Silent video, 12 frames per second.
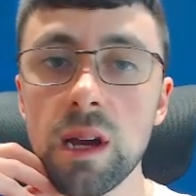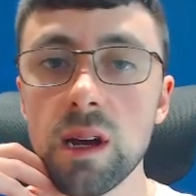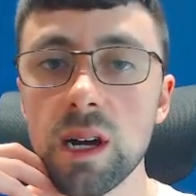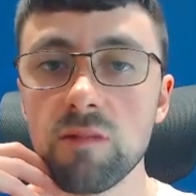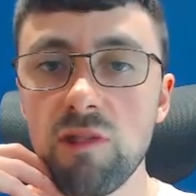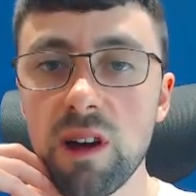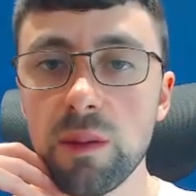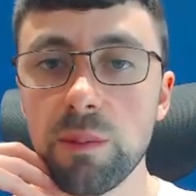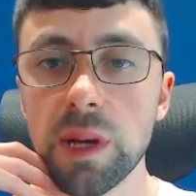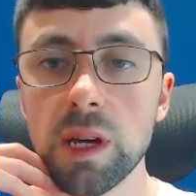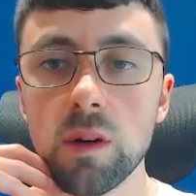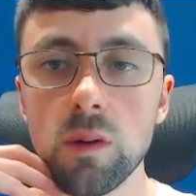I'd rather
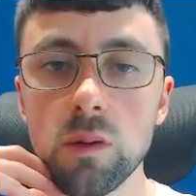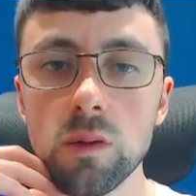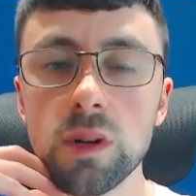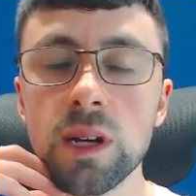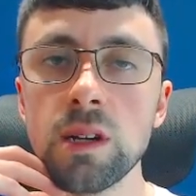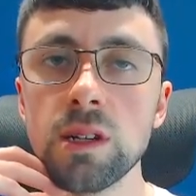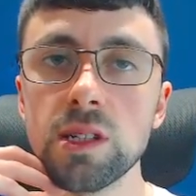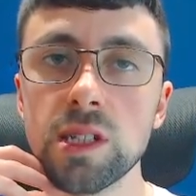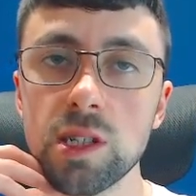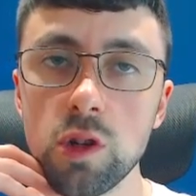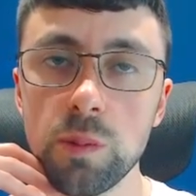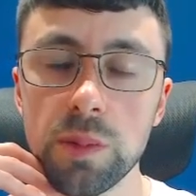be called
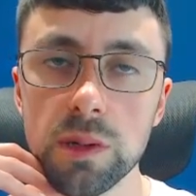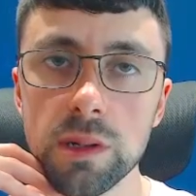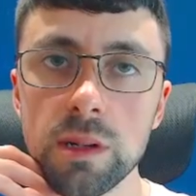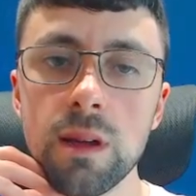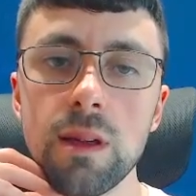stupid